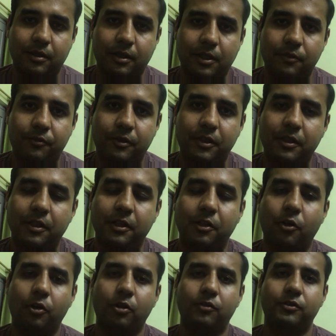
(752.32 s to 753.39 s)
I've cleared
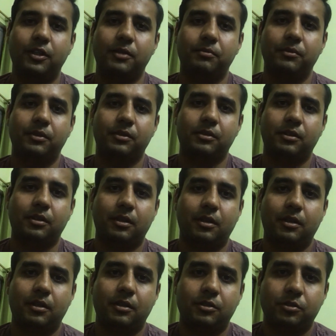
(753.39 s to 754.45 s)
all of them.
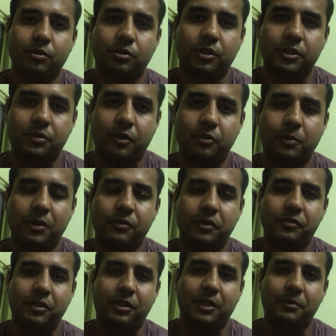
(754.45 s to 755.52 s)
So this was my
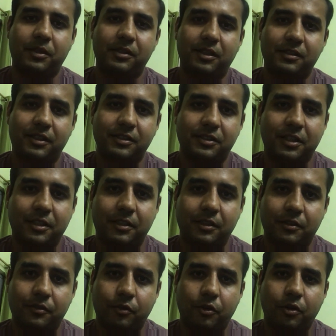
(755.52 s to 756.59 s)
fifth attempt in the sense
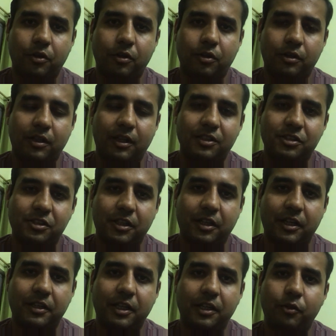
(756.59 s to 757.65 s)
that for last year
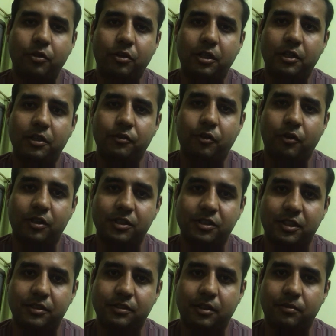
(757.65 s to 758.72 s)
I gave only
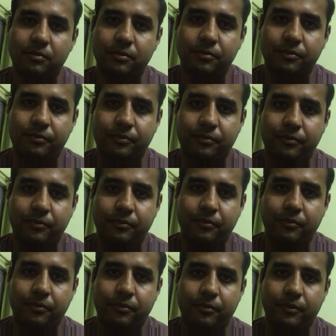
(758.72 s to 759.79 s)
forest exam
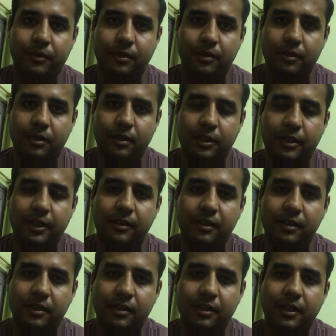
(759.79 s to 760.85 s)
uh, and I
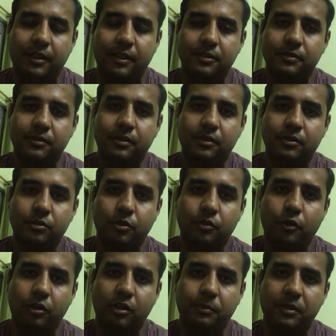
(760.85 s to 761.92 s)
cleared that as well. So
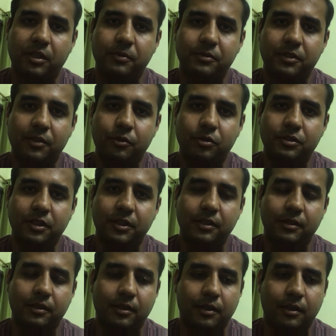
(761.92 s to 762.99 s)
for the prelims, I would
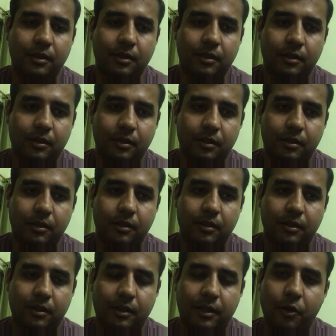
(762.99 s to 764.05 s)
say uh,
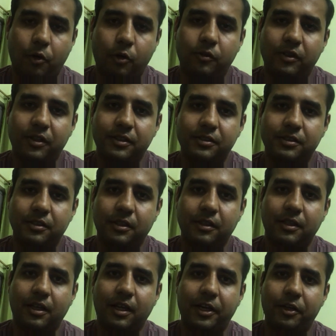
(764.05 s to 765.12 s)
I always
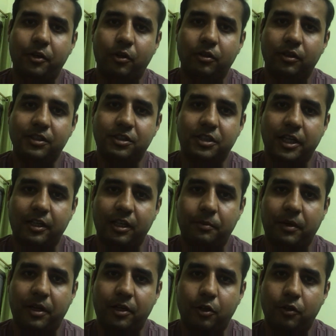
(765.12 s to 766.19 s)
relied on the static
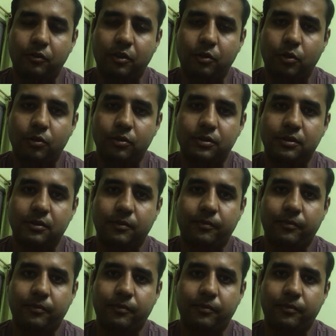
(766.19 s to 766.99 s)
part of the course.